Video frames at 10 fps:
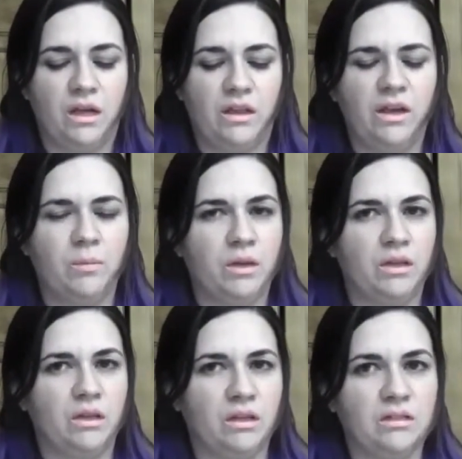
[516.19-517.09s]
I think
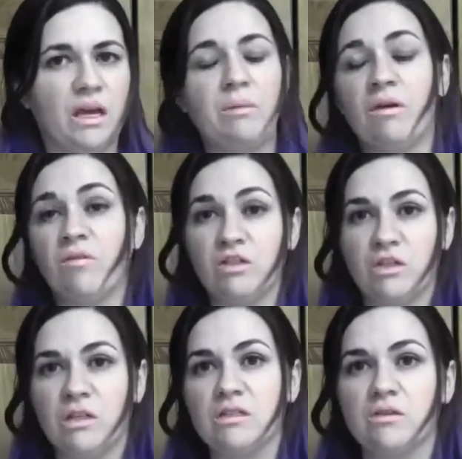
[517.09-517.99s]
about the type of
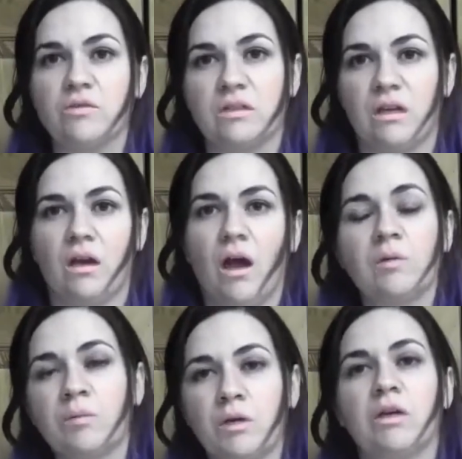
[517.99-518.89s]
convention is, so if it's like a
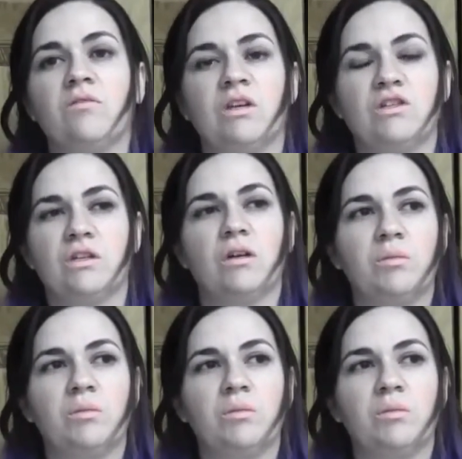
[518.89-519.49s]
comic book convention,